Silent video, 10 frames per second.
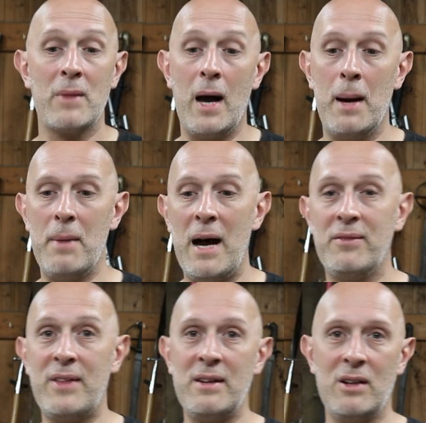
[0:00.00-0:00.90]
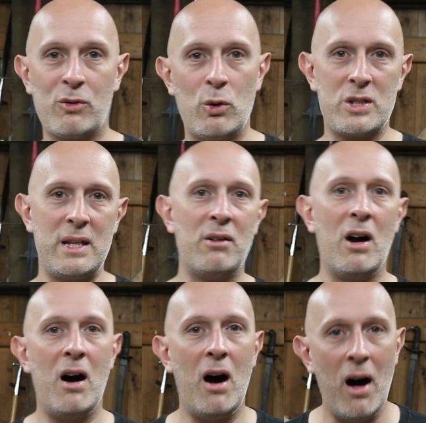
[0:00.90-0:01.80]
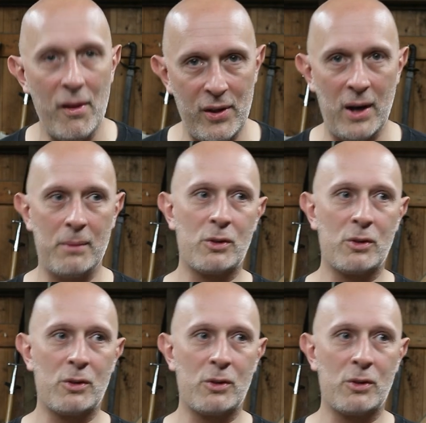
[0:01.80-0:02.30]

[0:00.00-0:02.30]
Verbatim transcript: Um, and then, of course, there are other